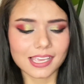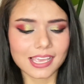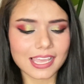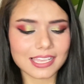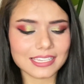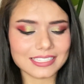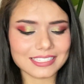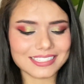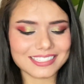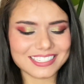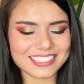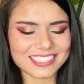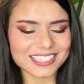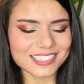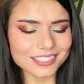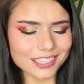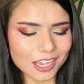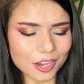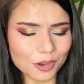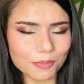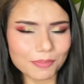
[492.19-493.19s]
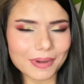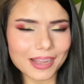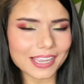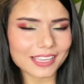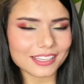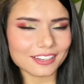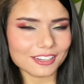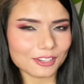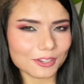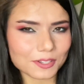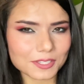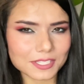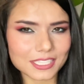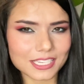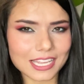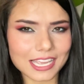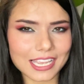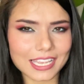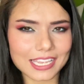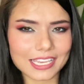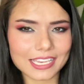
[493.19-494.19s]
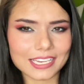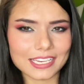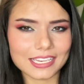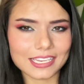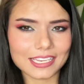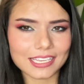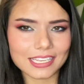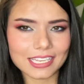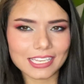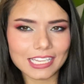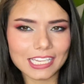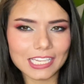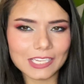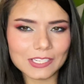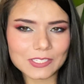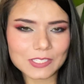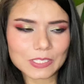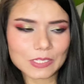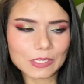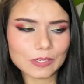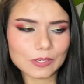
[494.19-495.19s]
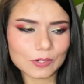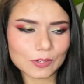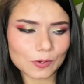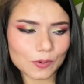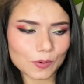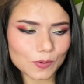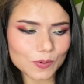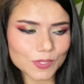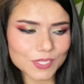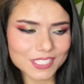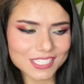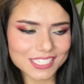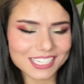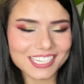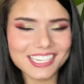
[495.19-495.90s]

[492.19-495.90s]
and this is how mine looks like. It looks gross